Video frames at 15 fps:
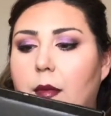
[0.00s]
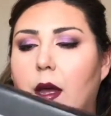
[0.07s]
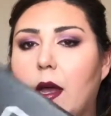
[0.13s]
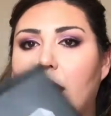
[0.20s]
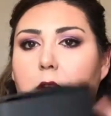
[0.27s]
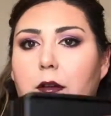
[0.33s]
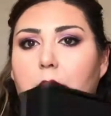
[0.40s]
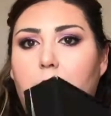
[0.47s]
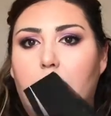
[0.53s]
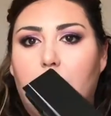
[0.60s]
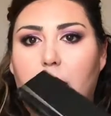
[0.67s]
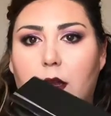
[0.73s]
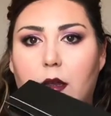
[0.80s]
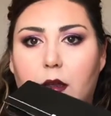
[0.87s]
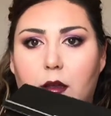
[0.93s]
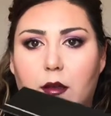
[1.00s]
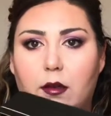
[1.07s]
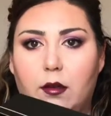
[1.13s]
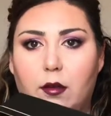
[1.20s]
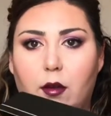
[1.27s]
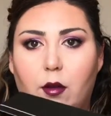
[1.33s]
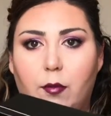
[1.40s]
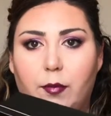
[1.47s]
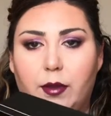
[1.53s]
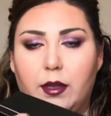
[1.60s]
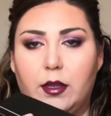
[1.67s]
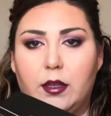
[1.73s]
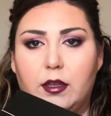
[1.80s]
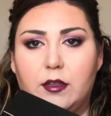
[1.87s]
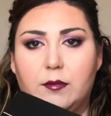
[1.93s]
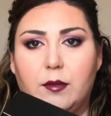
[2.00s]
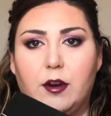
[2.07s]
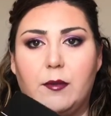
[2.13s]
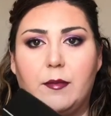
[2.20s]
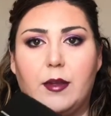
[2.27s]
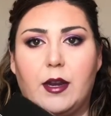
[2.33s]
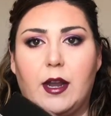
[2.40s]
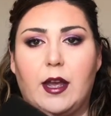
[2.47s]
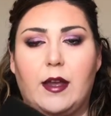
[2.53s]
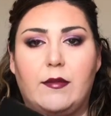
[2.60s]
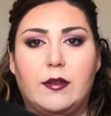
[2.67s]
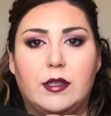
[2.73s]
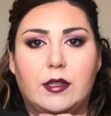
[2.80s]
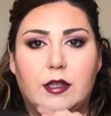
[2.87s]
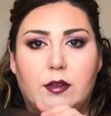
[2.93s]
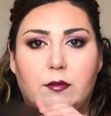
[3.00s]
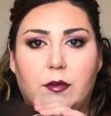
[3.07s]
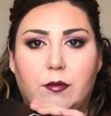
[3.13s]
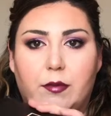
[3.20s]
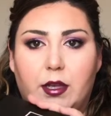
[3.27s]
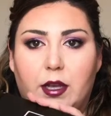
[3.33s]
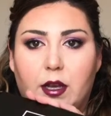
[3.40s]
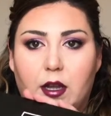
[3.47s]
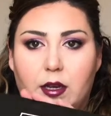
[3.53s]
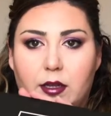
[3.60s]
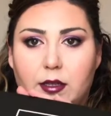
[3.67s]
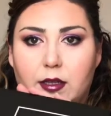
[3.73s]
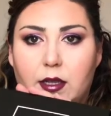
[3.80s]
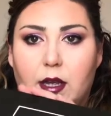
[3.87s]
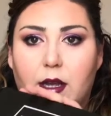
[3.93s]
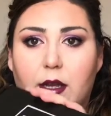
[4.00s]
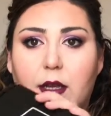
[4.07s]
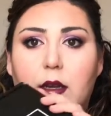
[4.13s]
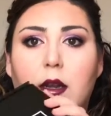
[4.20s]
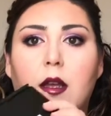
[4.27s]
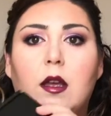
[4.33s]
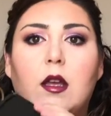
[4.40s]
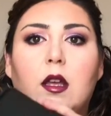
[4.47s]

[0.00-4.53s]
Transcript: I already opened this part, but I haven't seen what we got inside.